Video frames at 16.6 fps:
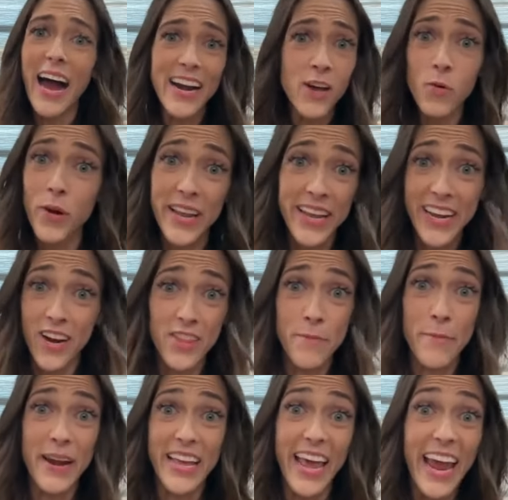I don't want to get
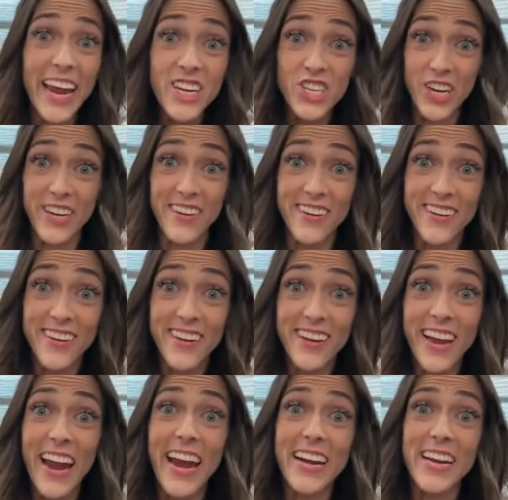on the medication.
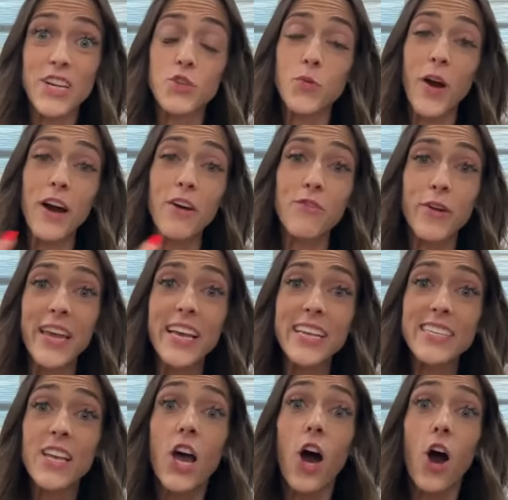And in twelve
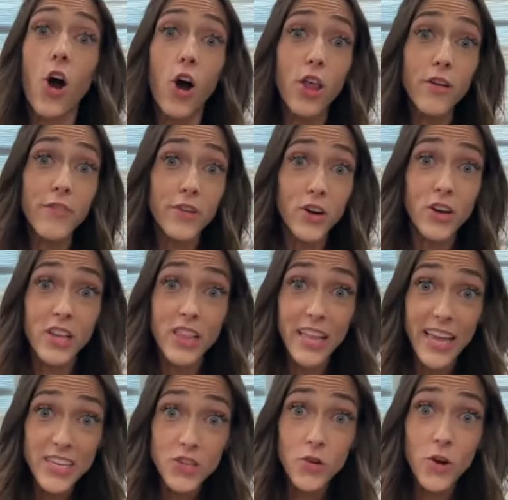weeks, all of her
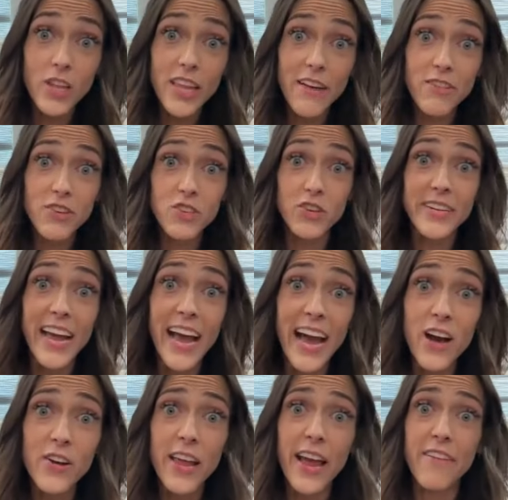cholesterol levels are
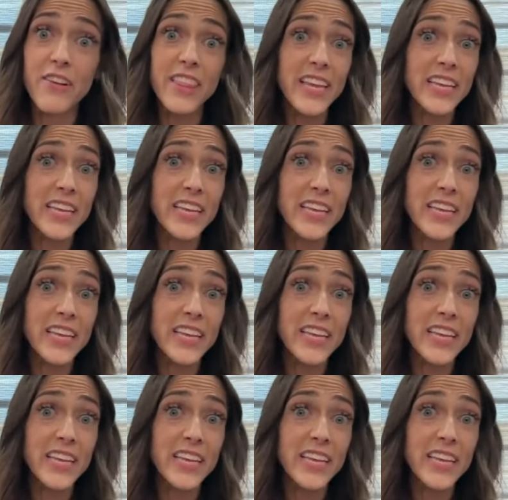down.